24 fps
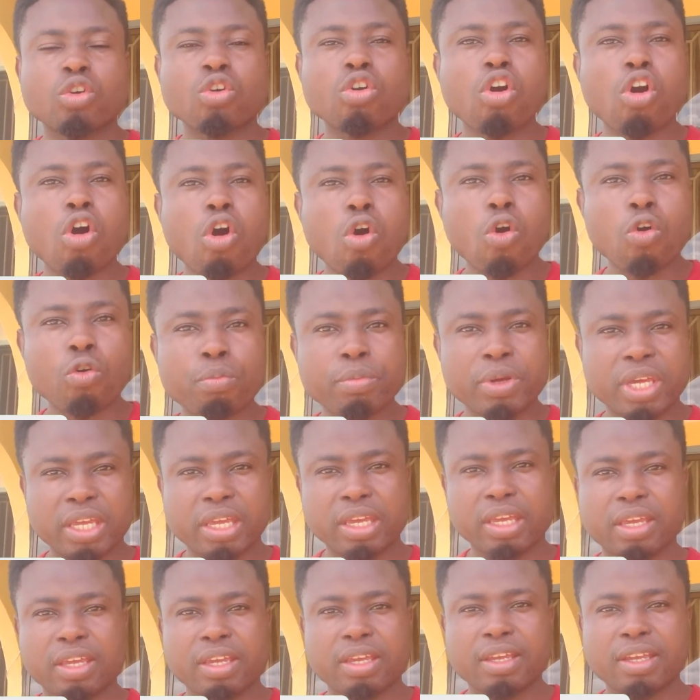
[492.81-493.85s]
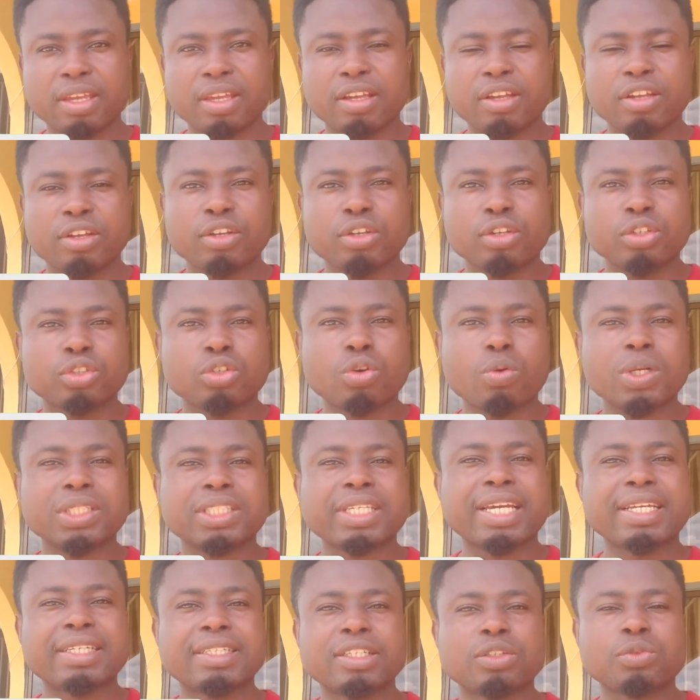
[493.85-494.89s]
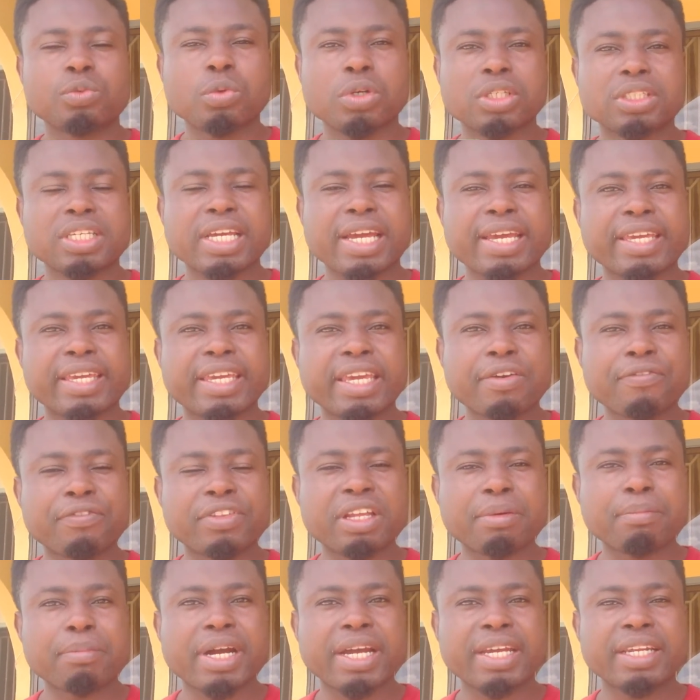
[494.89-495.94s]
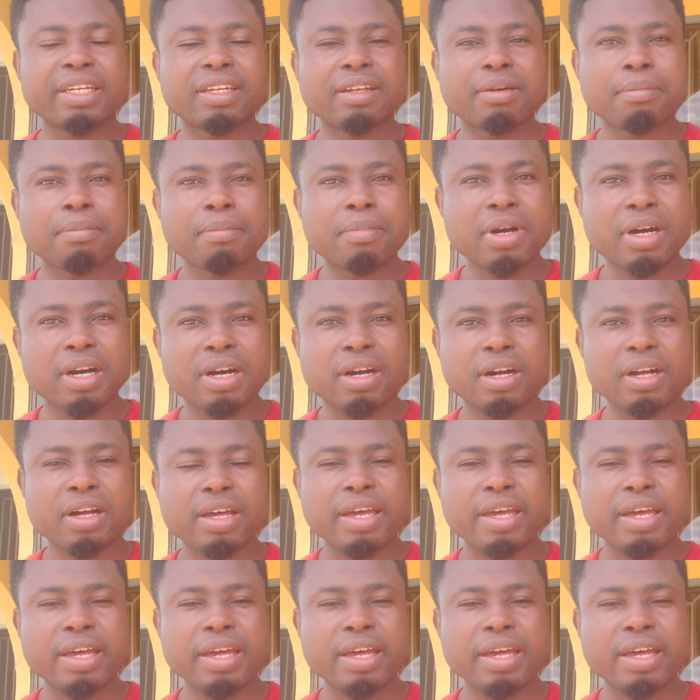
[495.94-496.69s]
Call me. So what I did was I gave them my number